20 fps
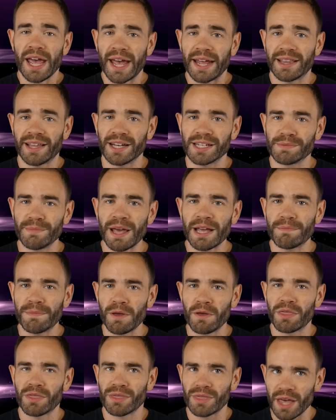it does make
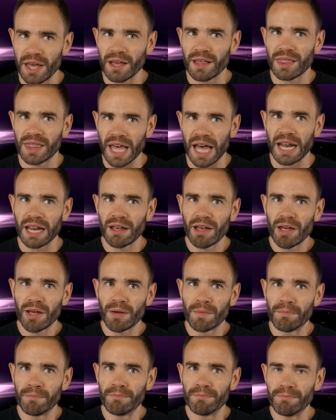me think that
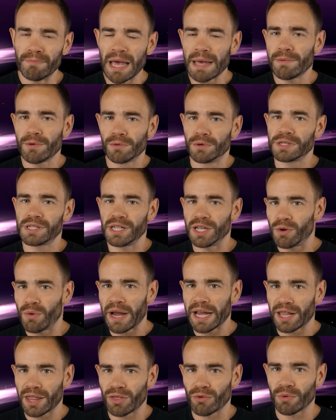Maybe we'll see
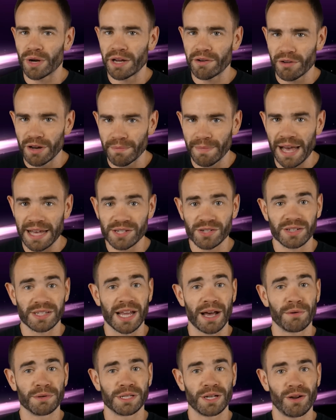Quake 3 remastered because
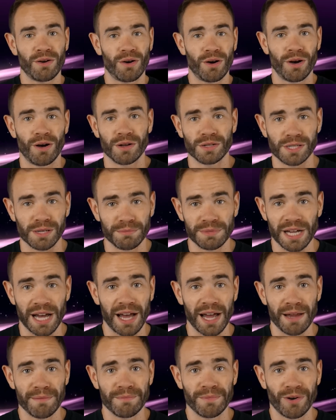that was an awesome
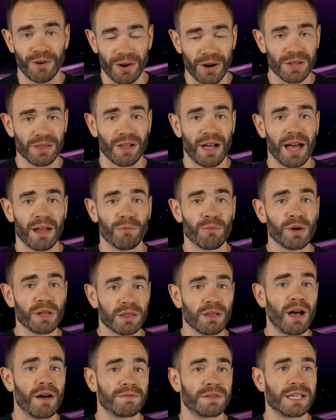time online. Would
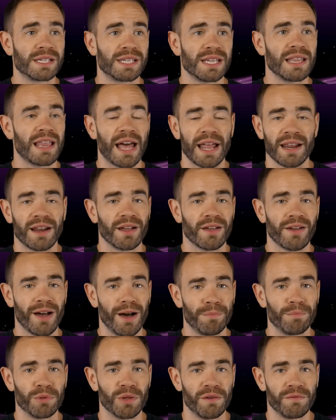love to see that in a
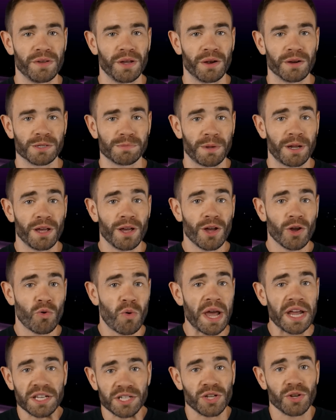couple of years. But
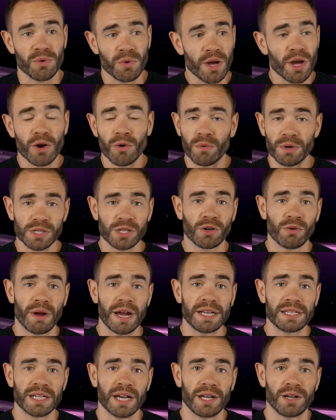Quake 2 was a
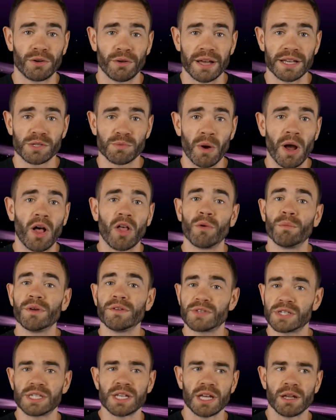great title as well, and
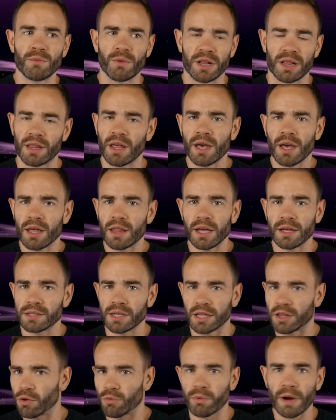we've seen what things
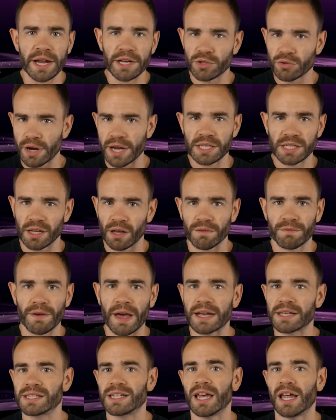like the ray tracing
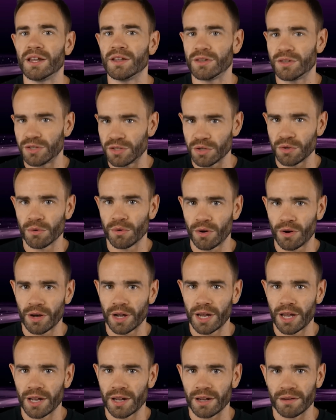effects can do
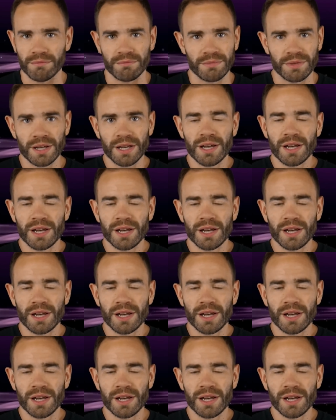on it, and